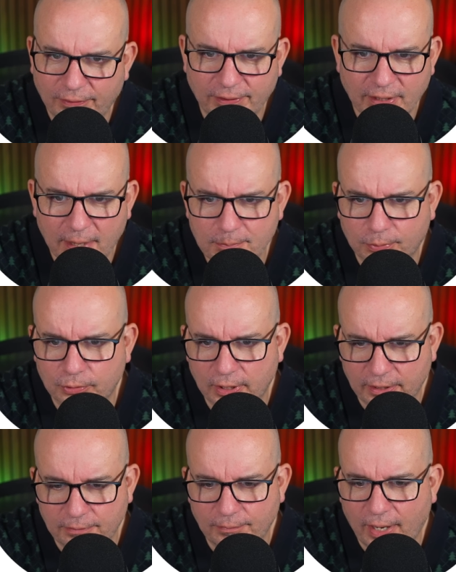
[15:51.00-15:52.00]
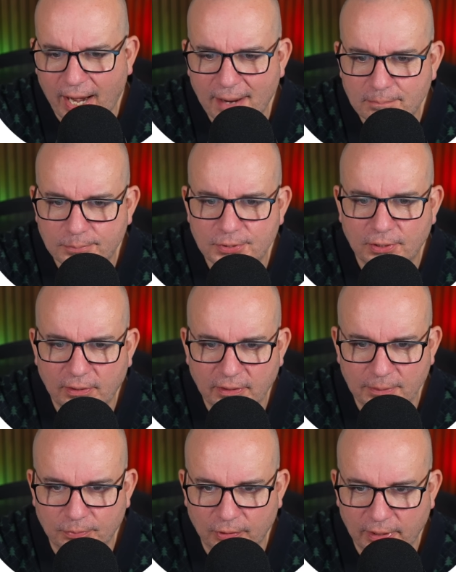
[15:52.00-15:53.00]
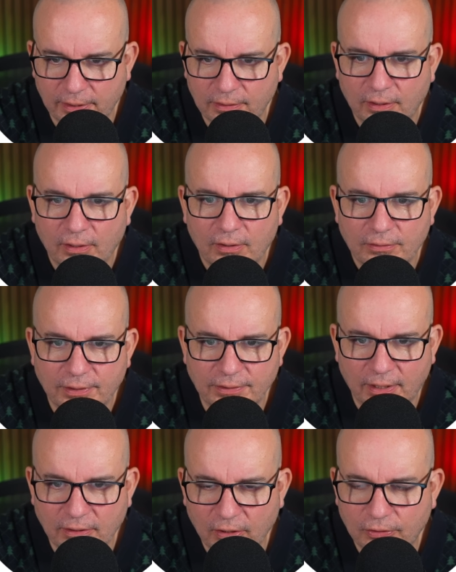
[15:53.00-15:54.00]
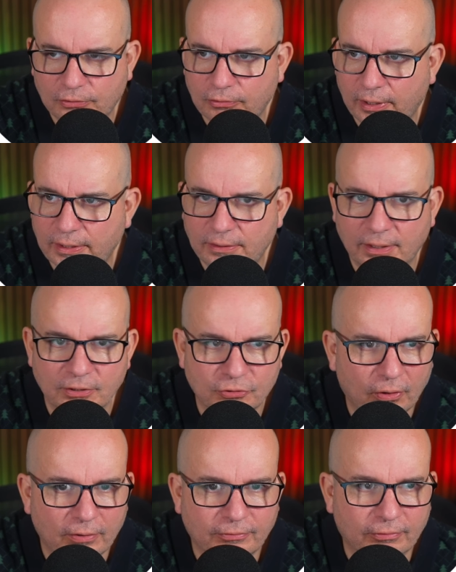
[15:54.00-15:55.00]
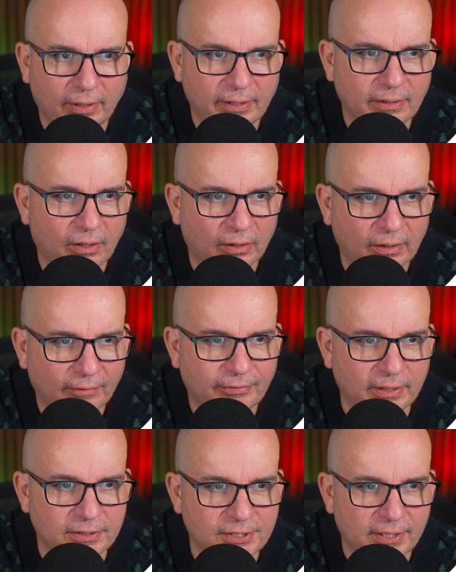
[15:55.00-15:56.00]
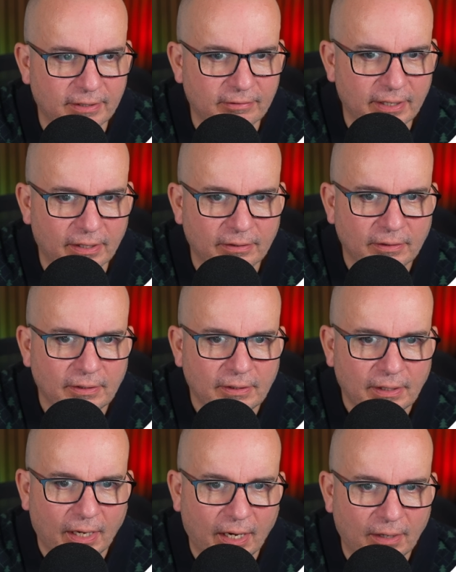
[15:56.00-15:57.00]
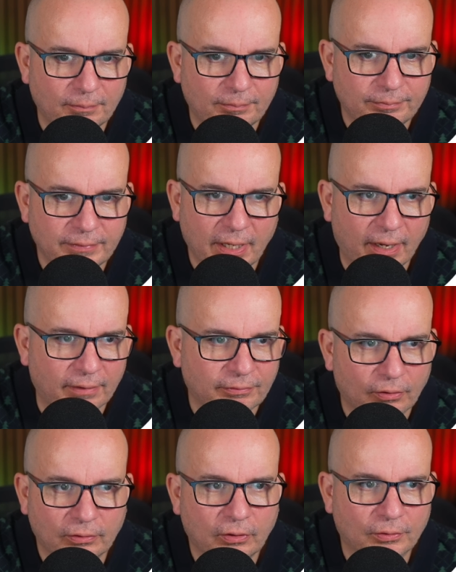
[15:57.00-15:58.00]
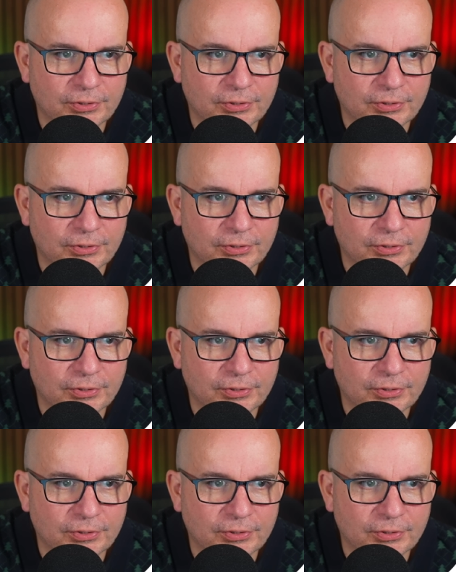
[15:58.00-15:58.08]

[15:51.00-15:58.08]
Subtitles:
think they're brilliant, absolutely brilliant. I think they look great, they drive great. I love the interior. Yeah, got a lot of